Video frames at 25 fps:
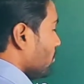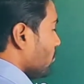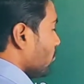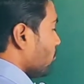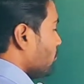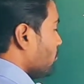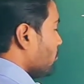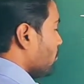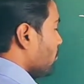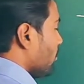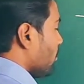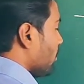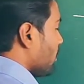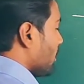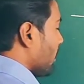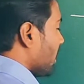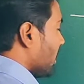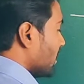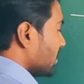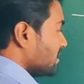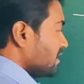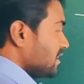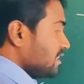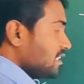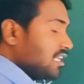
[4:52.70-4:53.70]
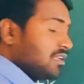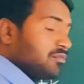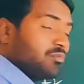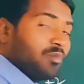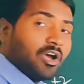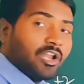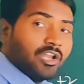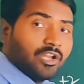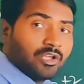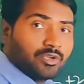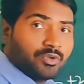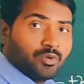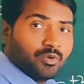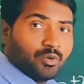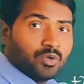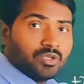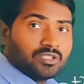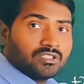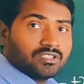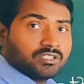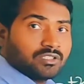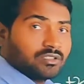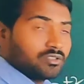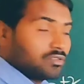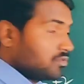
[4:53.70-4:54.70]
4 oxygen
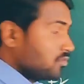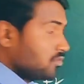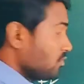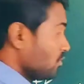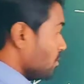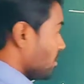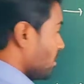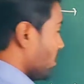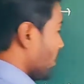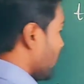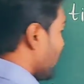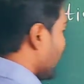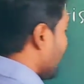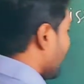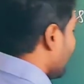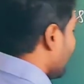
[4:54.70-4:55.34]
molecules, and